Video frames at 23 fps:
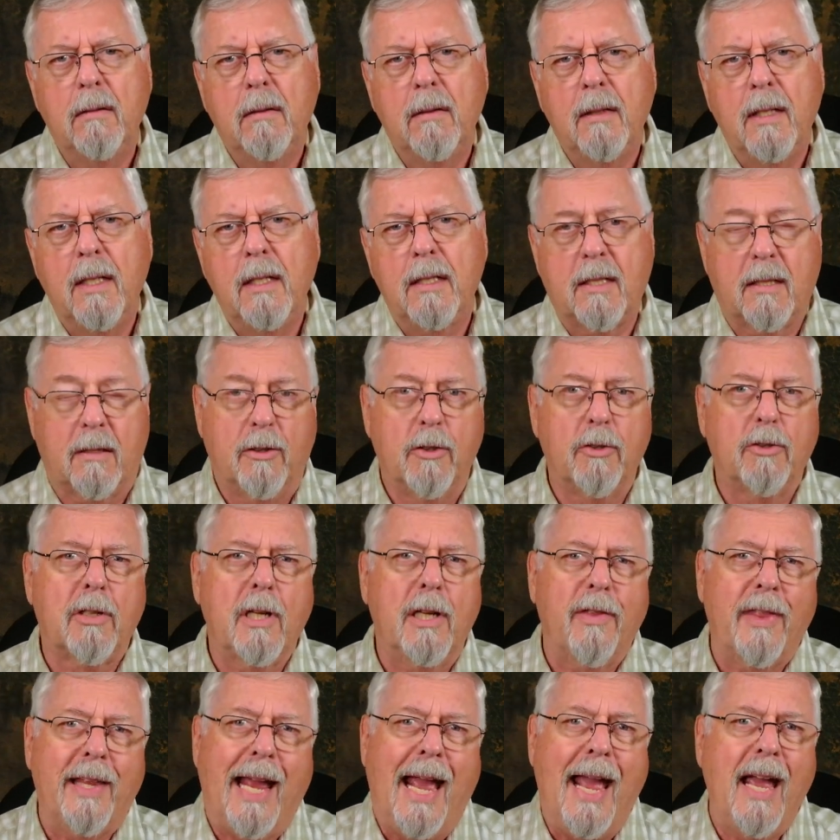It's usually
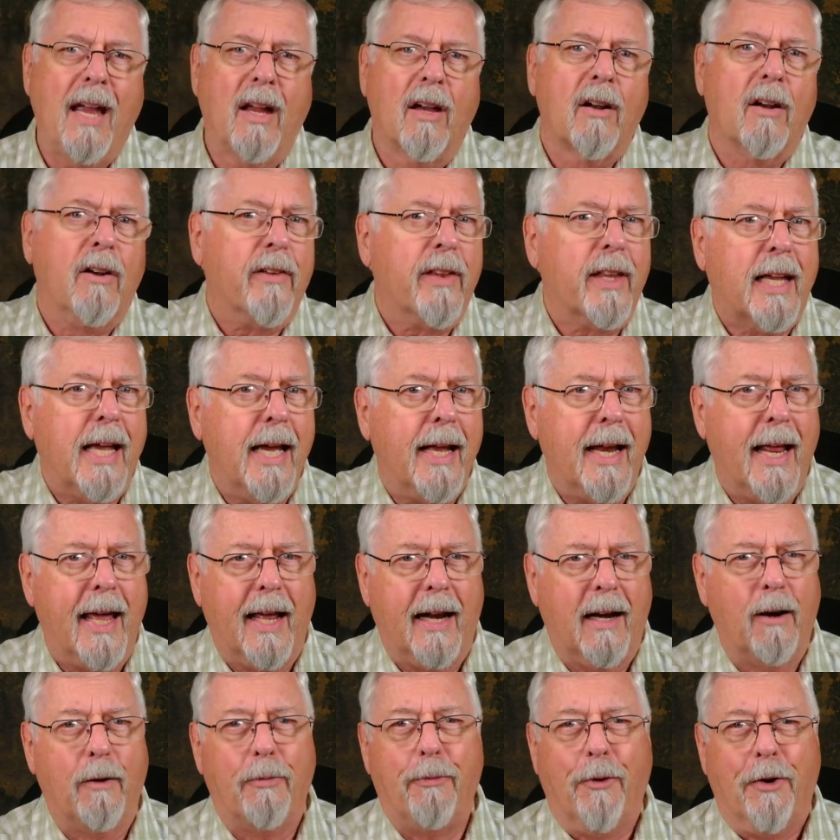the angler that can't
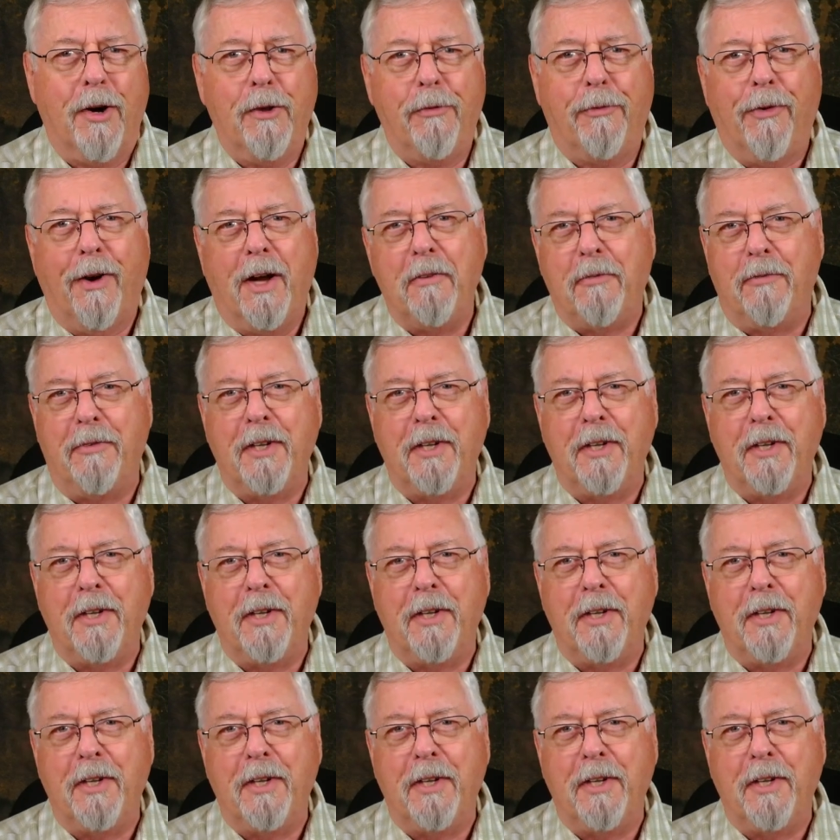handle 45